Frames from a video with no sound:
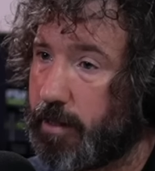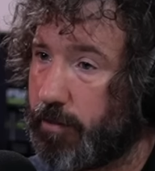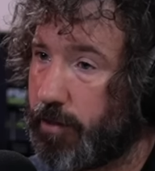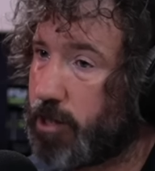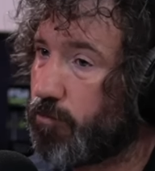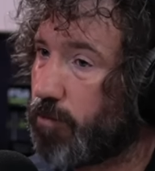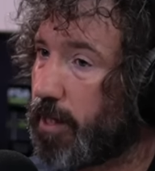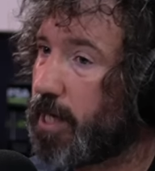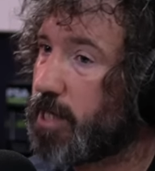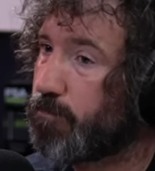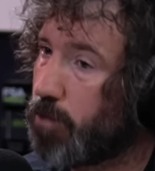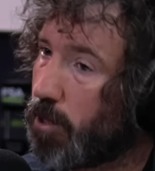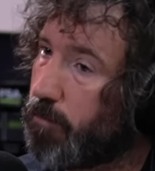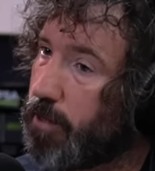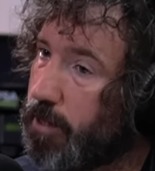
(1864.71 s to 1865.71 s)
This relies
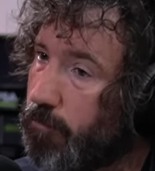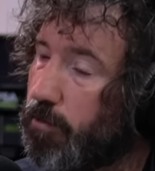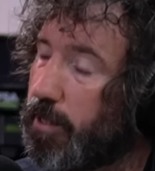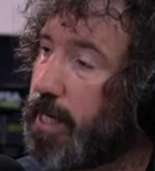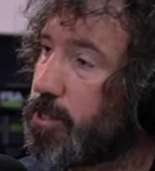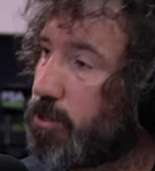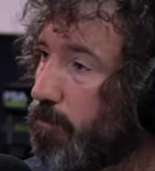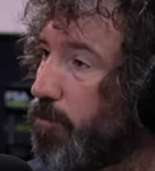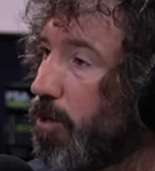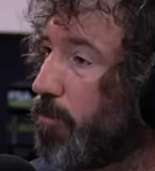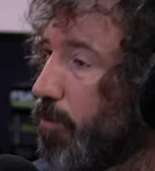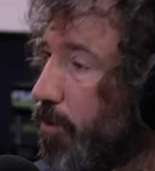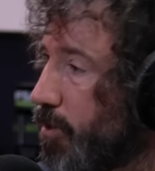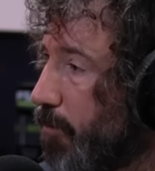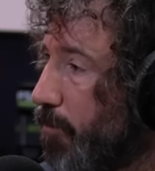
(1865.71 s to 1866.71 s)
pop, it relies on
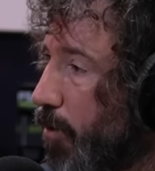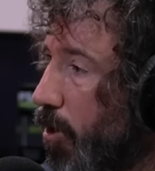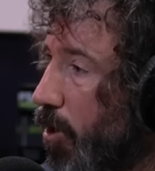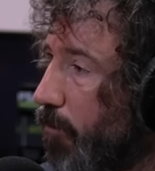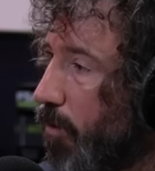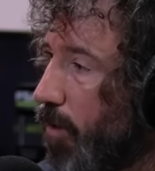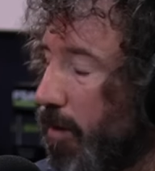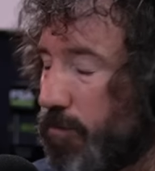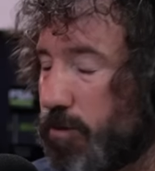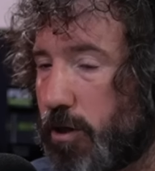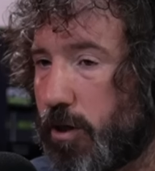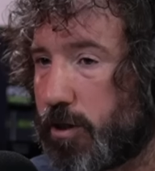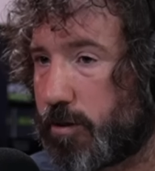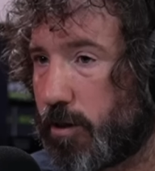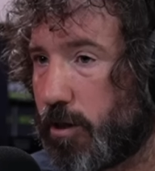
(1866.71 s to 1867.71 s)
popular support, but I've
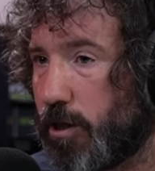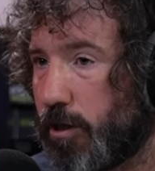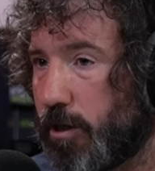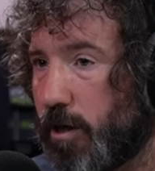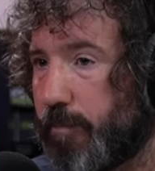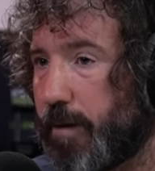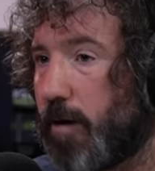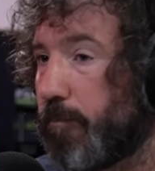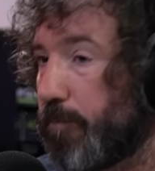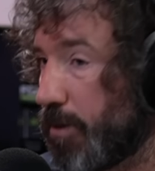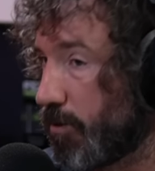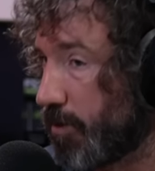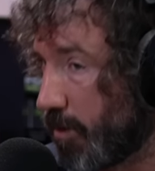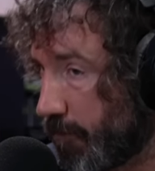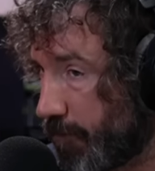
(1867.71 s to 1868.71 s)
talked earlier about
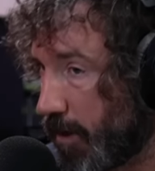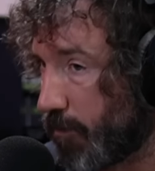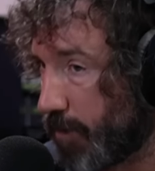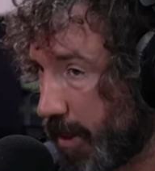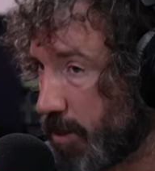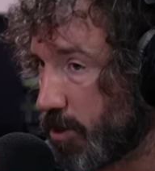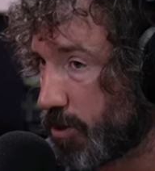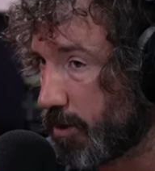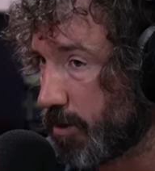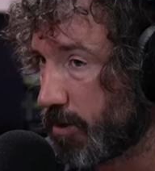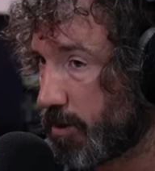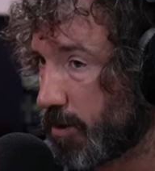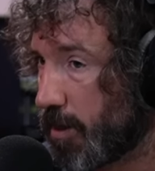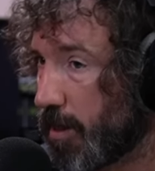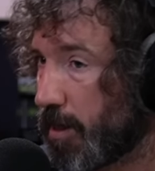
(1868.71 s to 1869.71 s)
building the
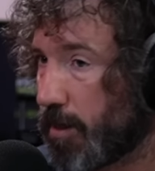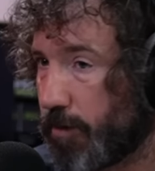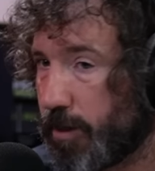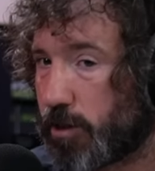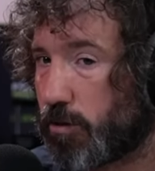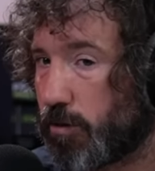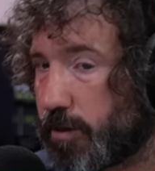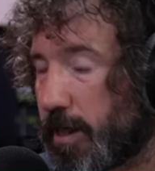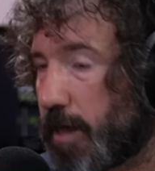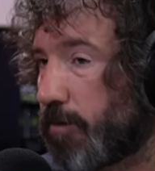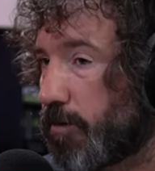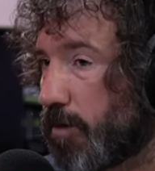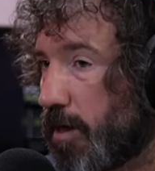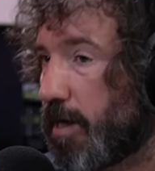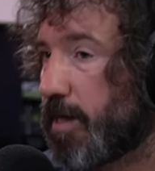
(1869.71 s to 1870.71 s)
foundations. This could take
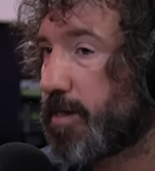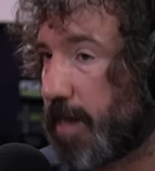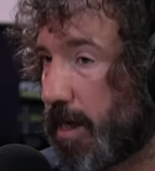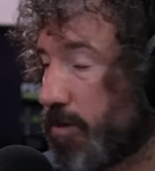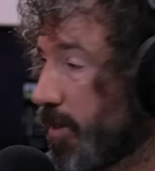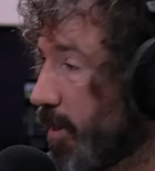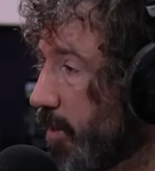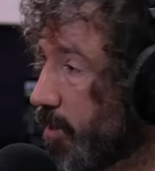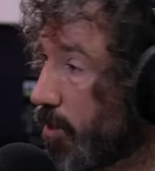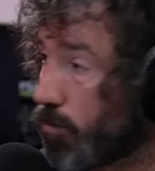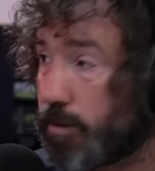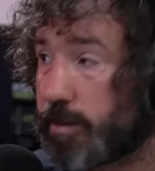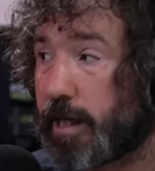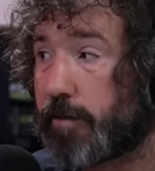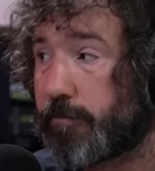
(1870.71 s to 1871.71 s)
10 years, it
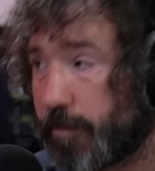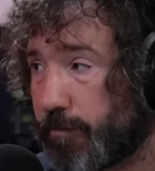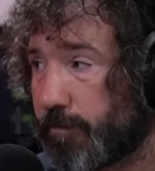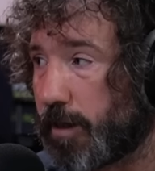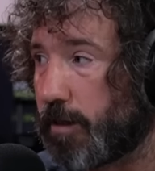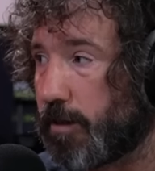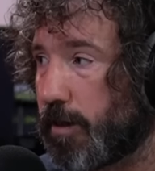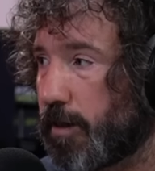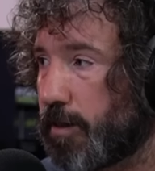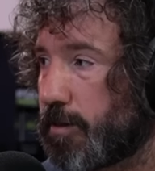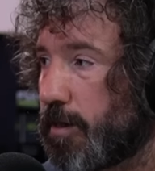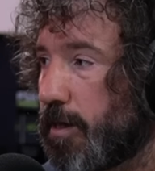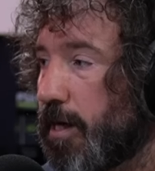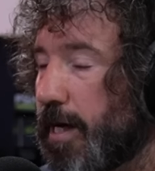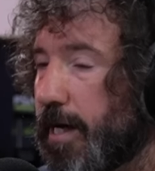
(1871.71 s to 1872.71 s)
could take 15 years.
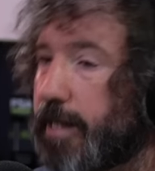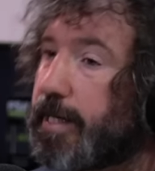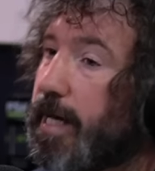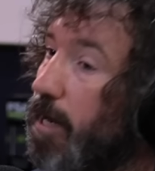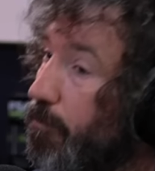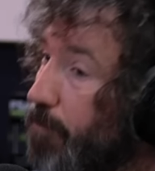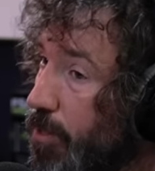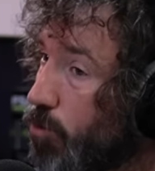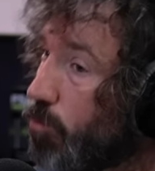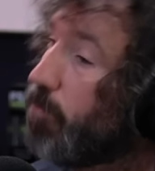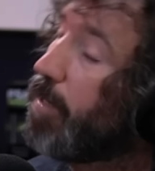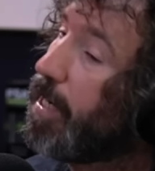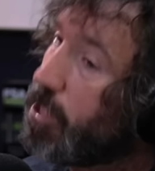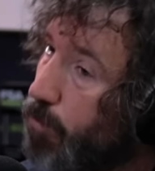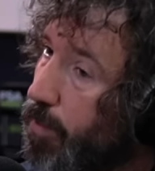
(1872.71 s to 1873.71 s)
It can be done
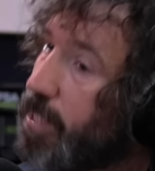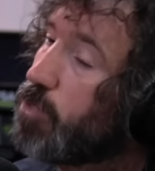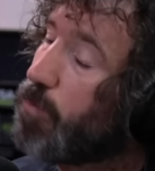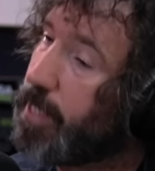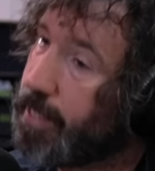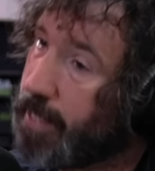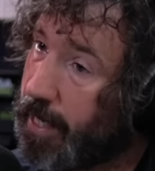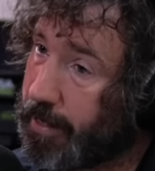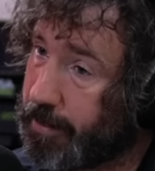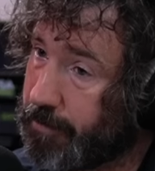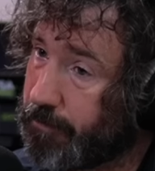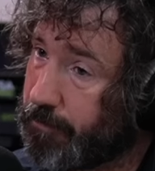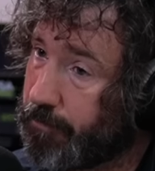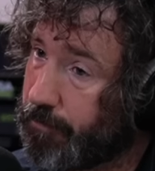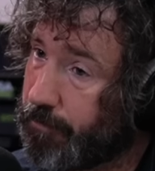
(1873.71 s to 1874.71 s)
by 2029
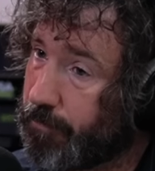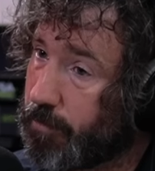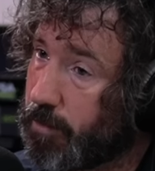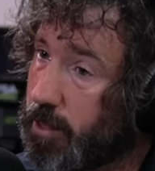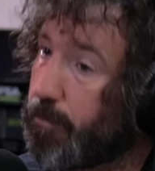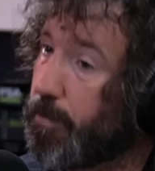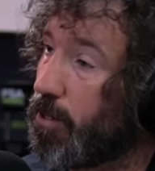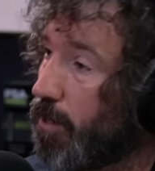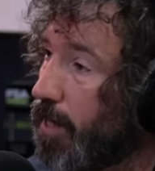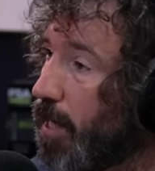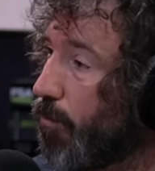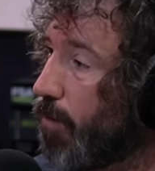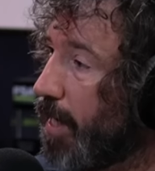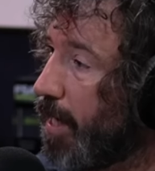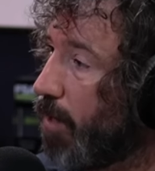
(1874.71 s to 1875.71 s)
depending on
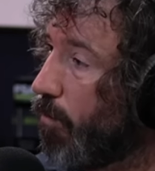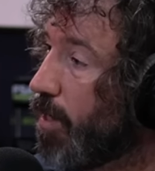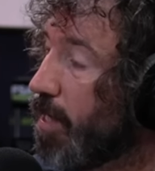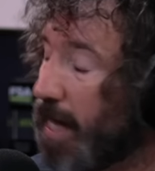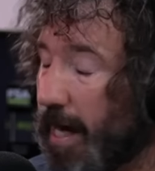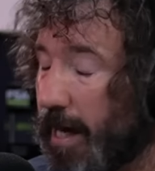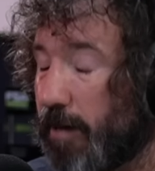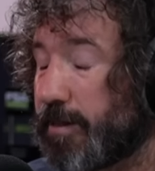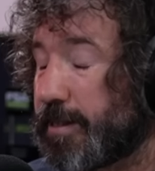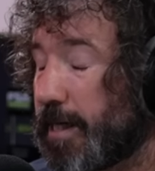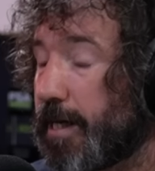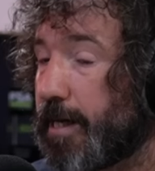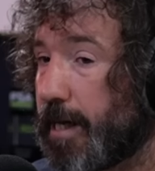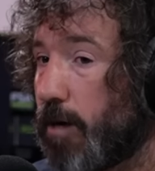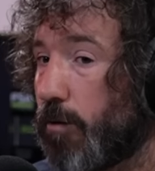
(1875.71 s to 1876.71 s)
how how. And I'll tell
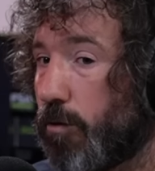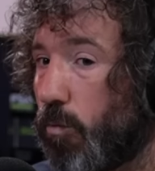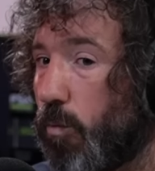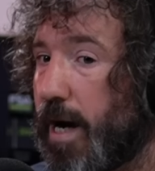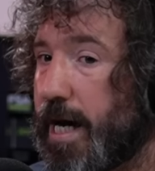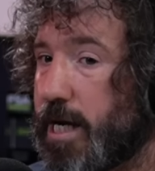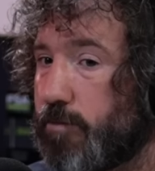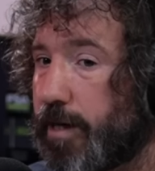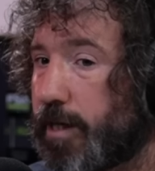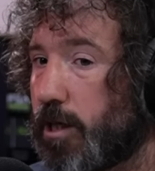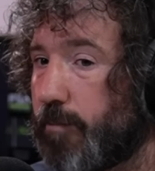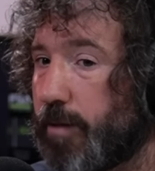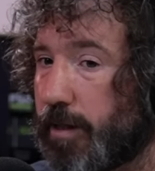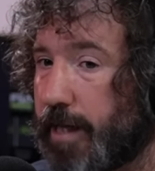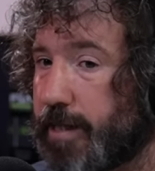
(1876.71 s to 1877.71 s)
you now, the wider
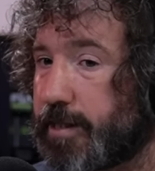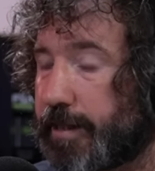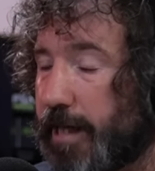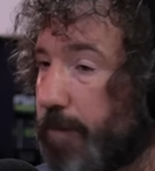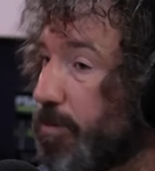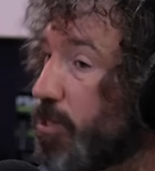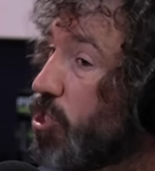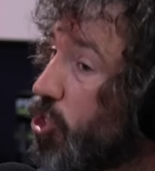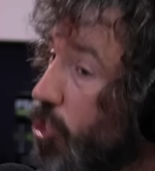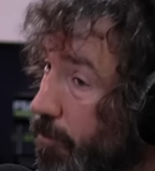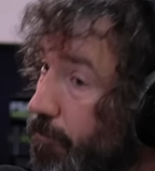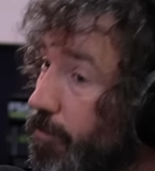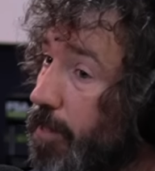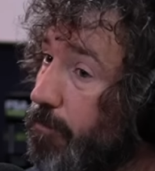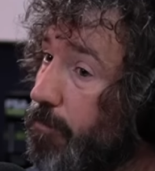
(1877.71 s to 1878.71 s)
economic landscape is
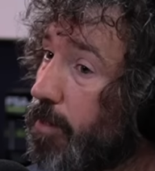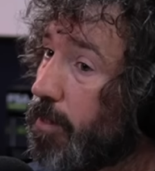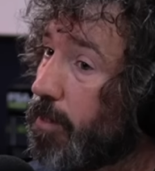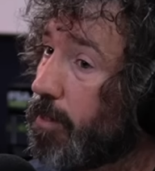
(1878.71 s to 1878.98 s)
shifting.